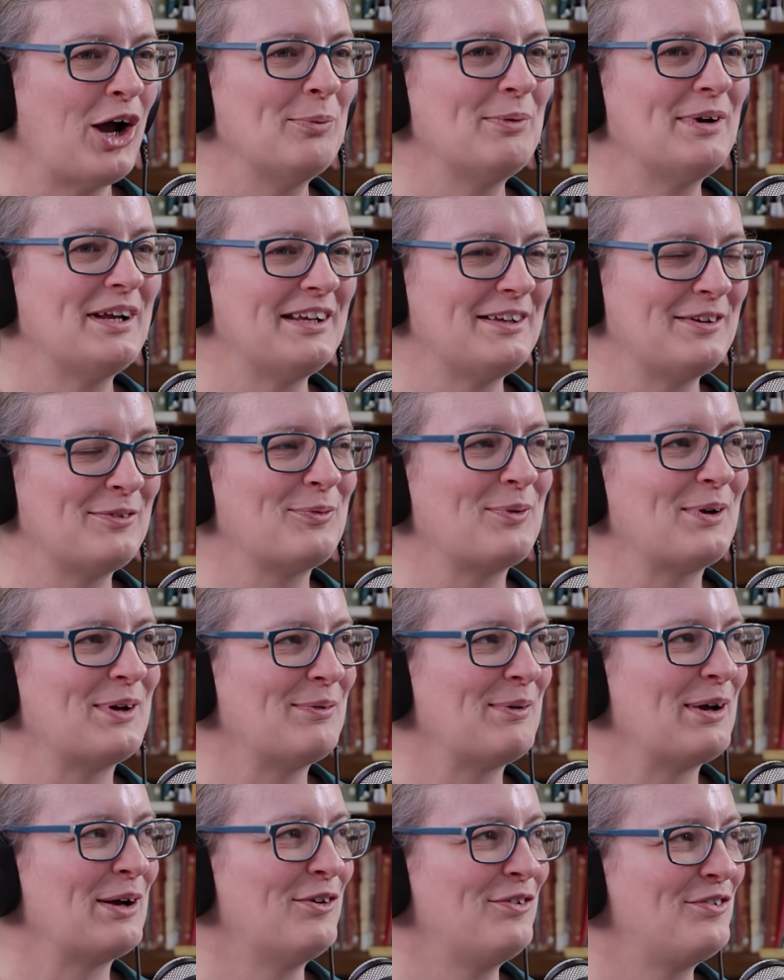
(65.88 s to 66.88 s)
I mean,
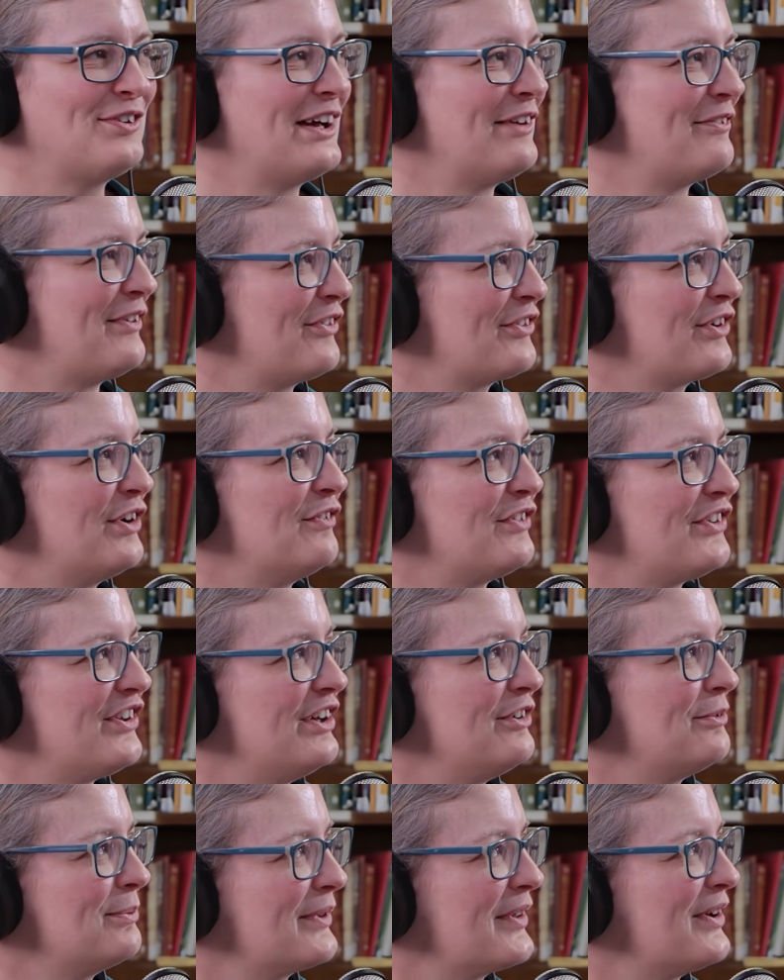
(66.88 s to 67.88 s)
we often have this
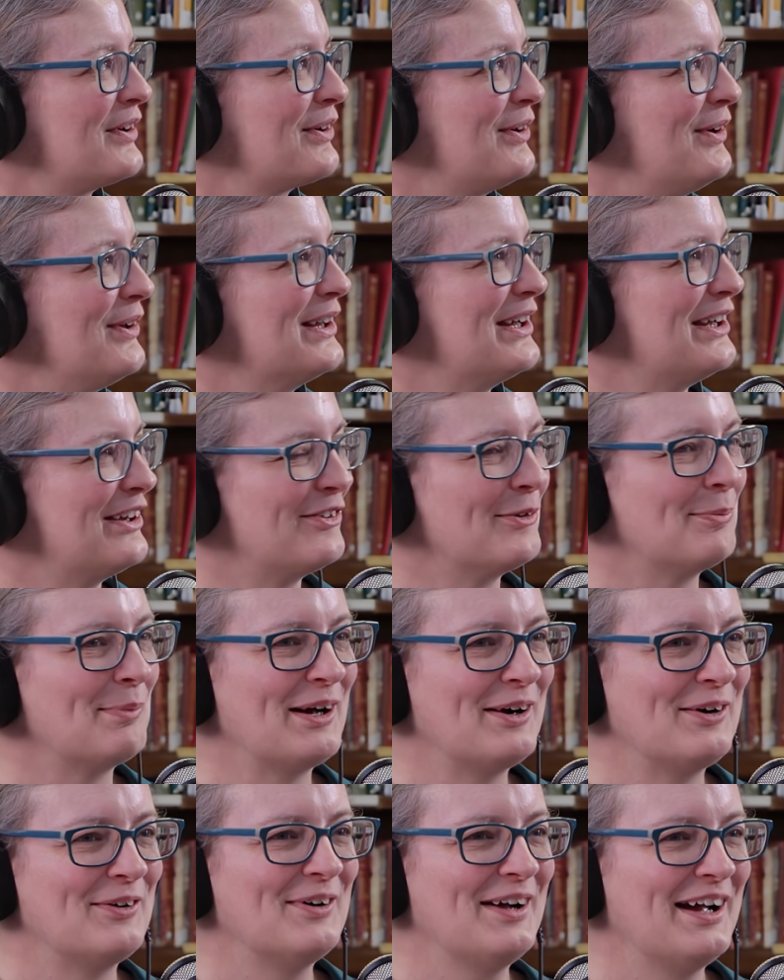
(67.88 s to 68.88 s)
conversation with our colleagues
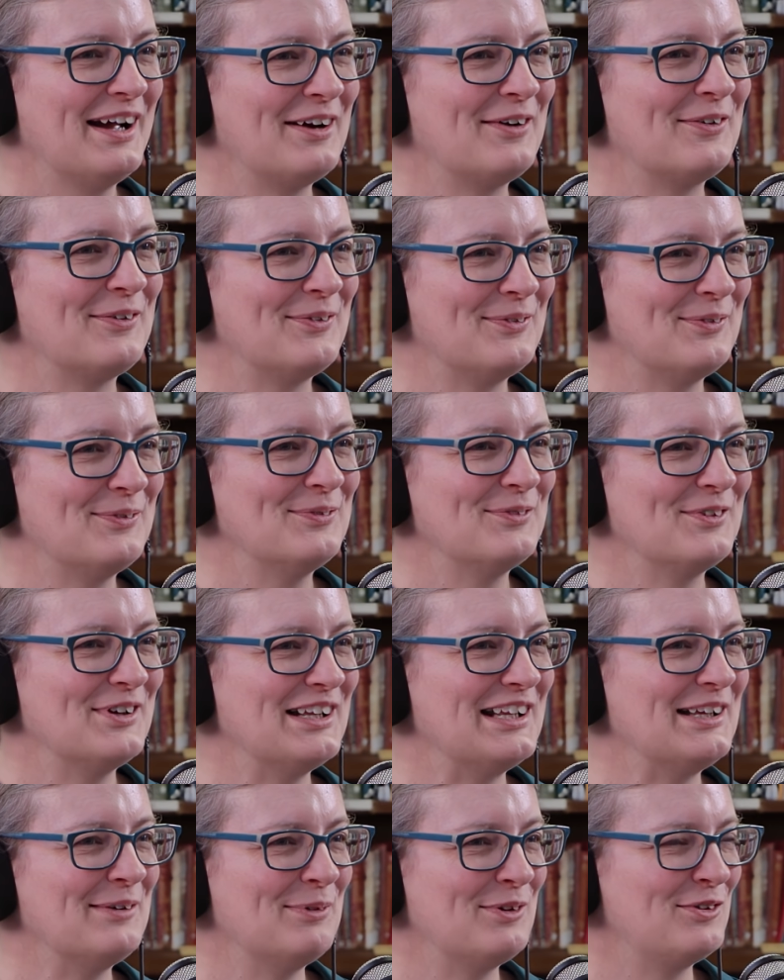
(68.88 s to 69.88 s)
about how
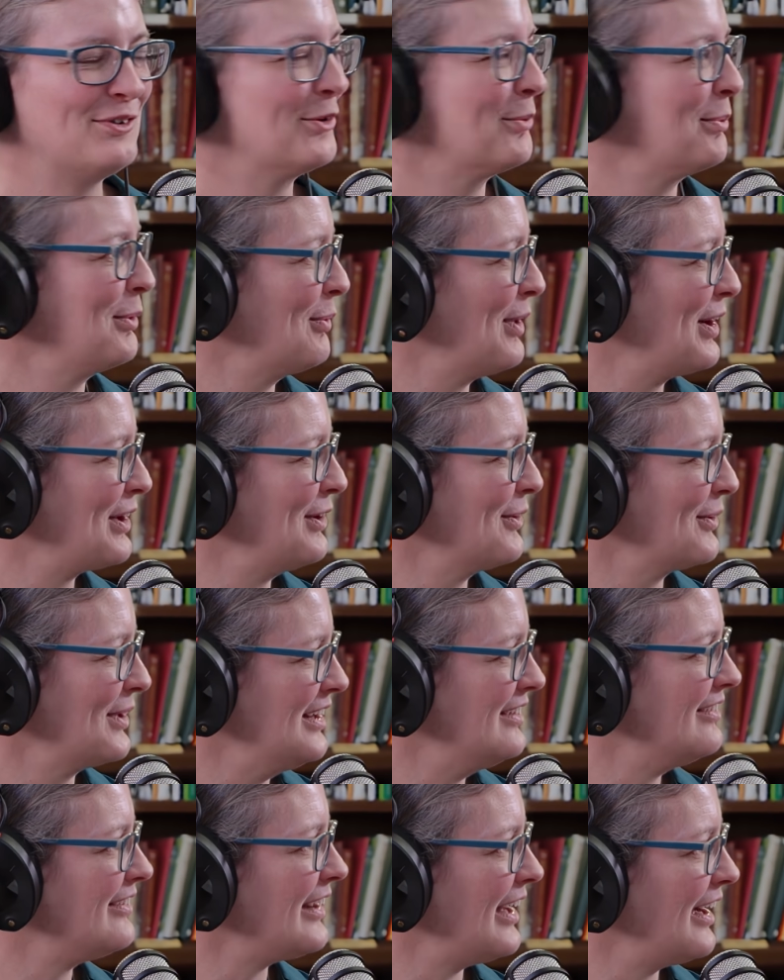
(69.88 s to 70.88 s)
really we should all be working on
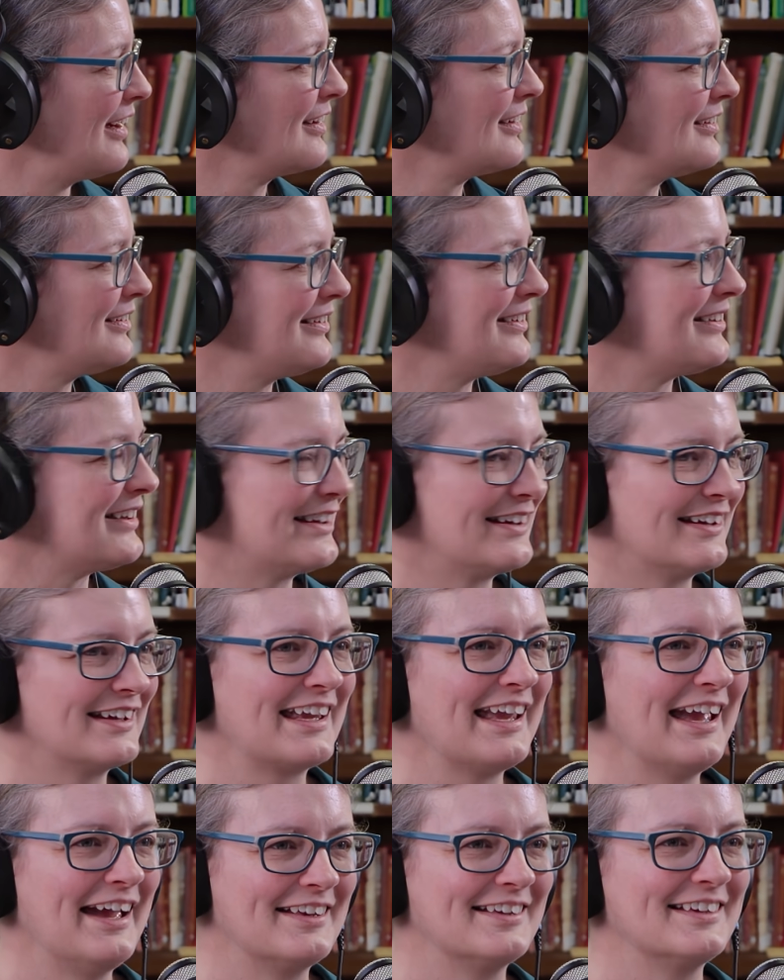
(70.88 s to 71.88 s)
insects. Mm. And
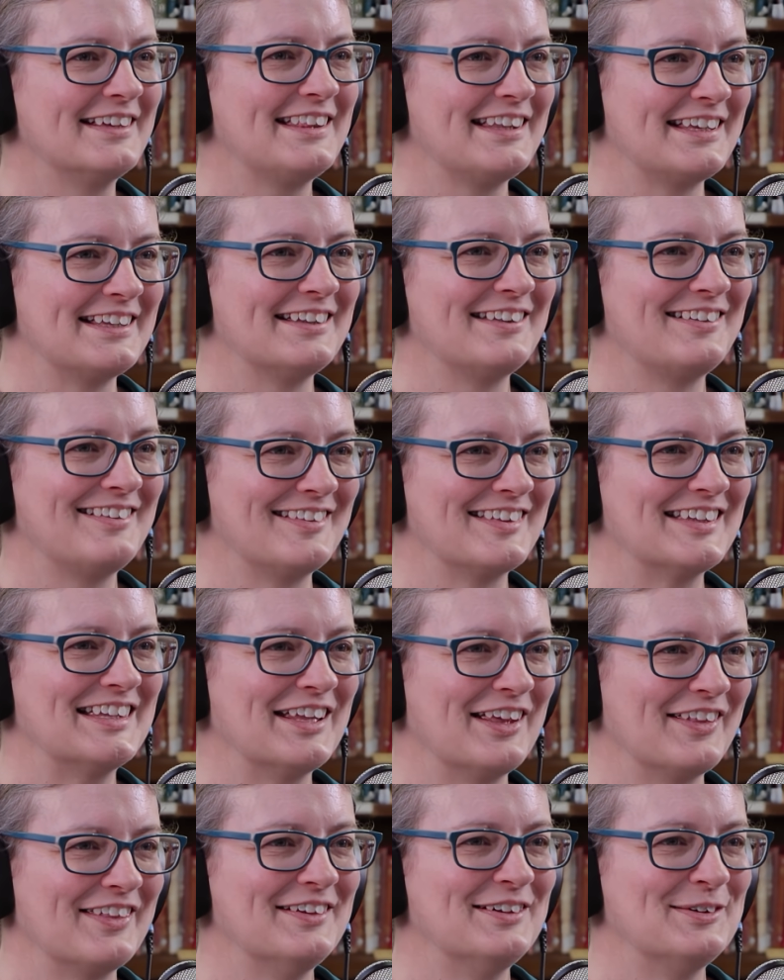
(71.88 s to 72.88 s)
again, I think this is
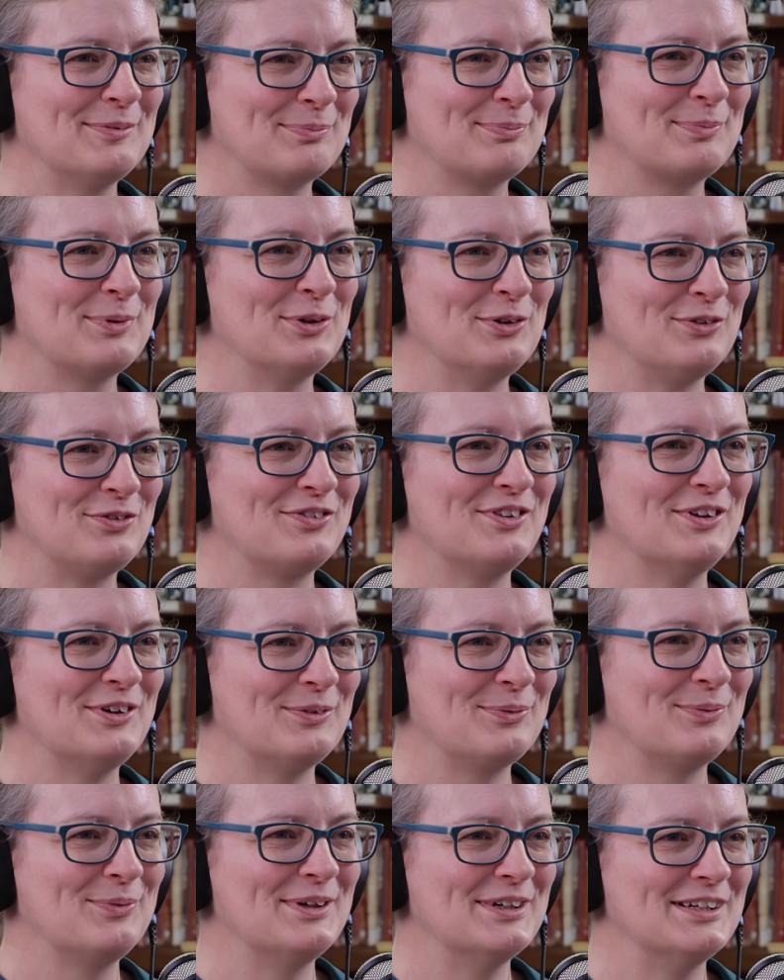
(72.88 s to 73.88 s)
another proof
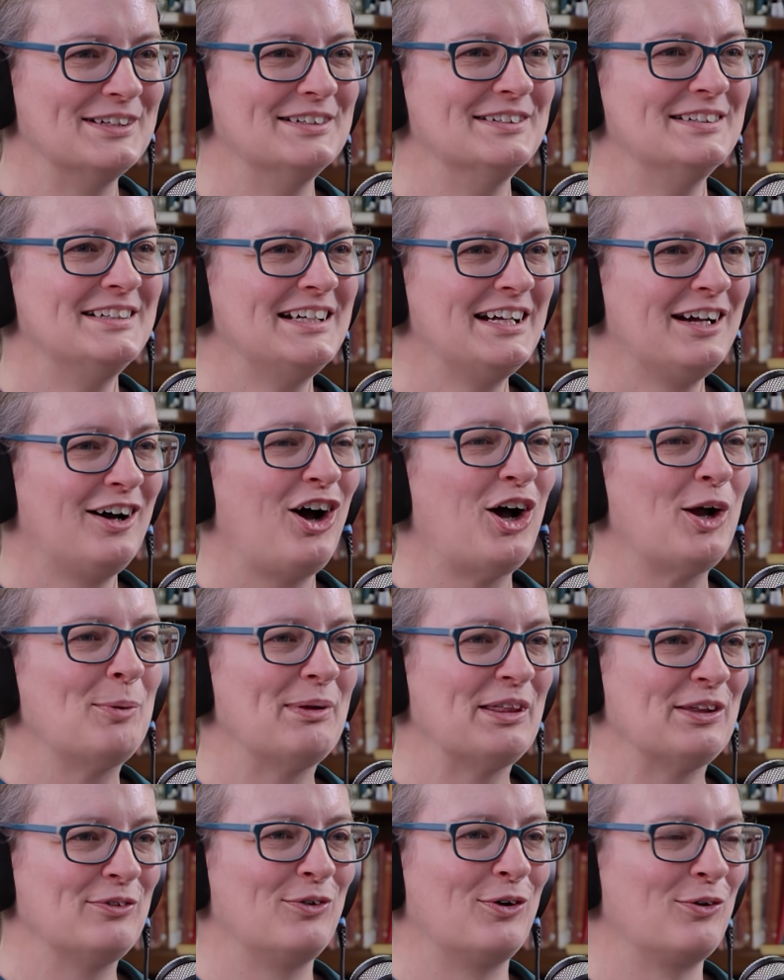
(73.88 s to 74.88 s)
that
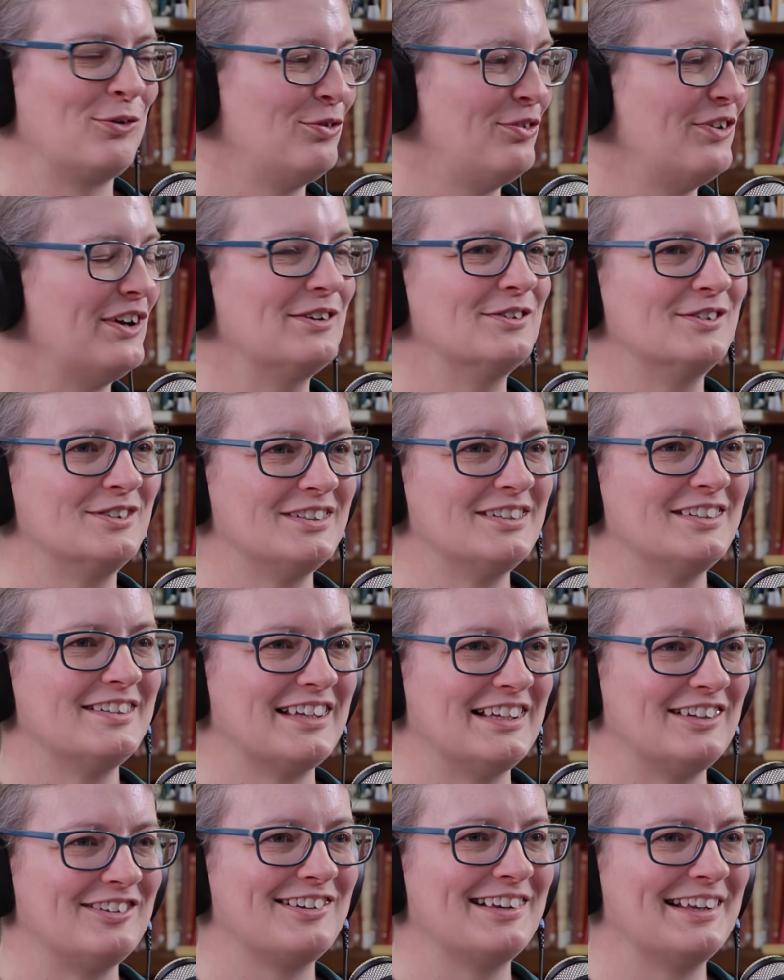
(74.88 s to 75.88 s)
I'm in the wrong field,
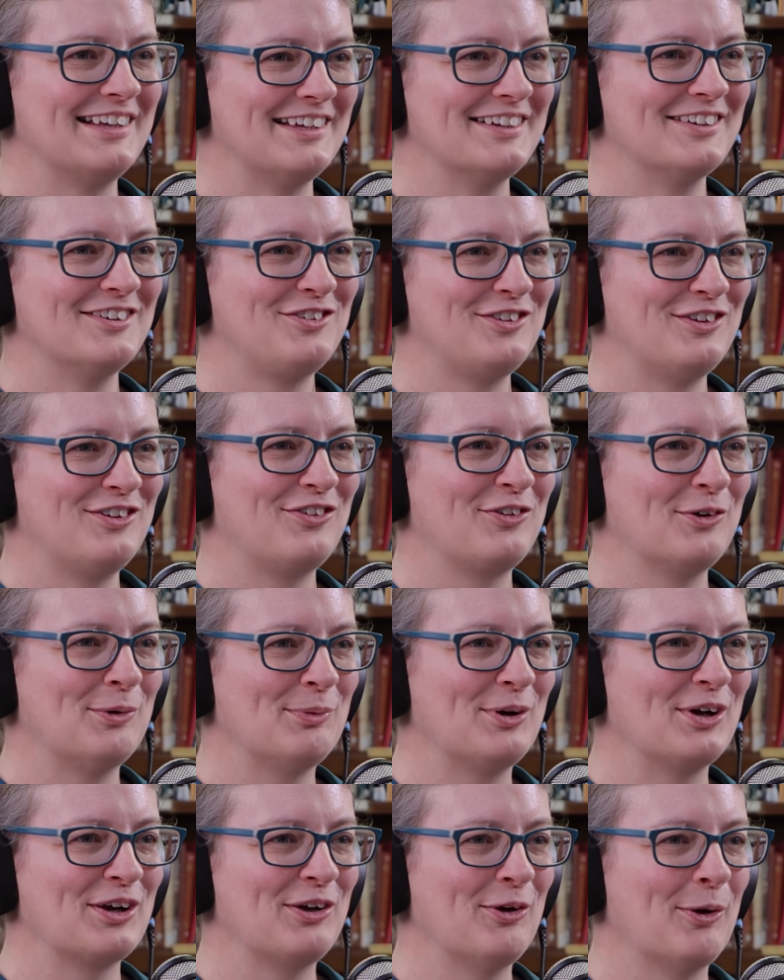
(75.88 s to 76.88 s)
essentially. I should
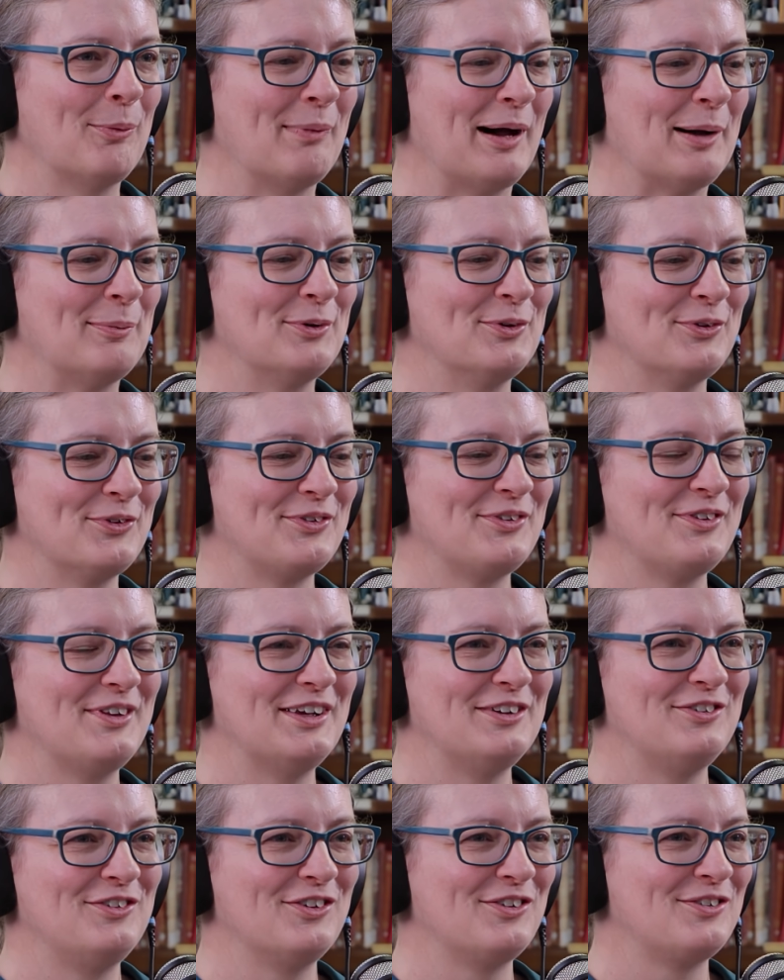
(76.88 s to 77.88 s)
stop working on mammals.
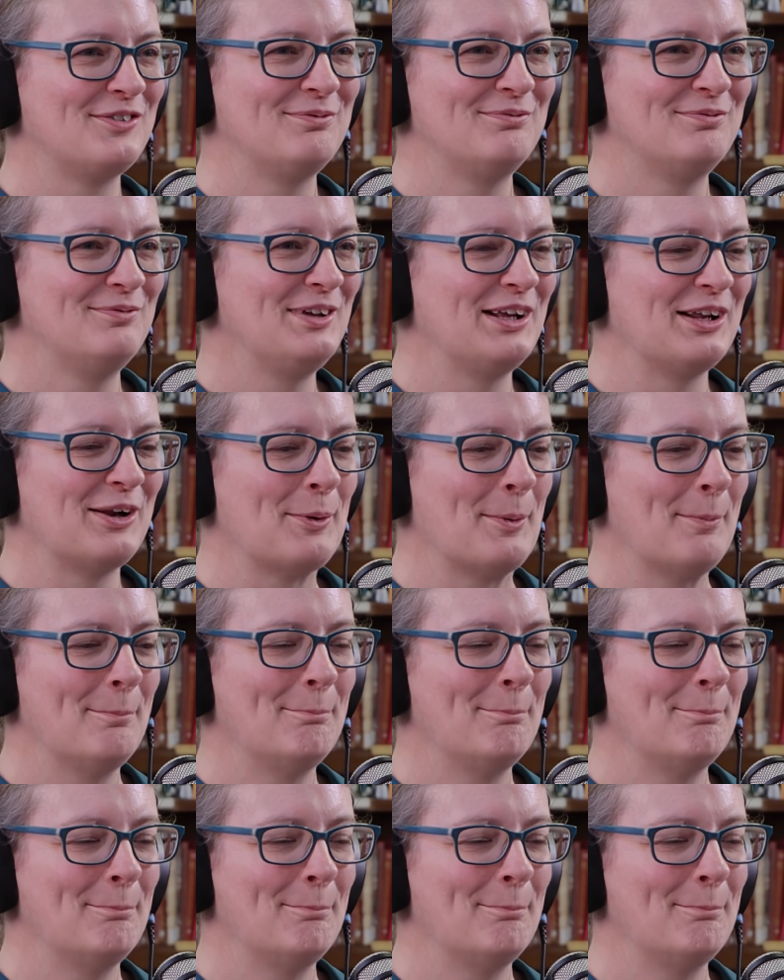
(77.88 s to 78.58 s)
They're just, you know,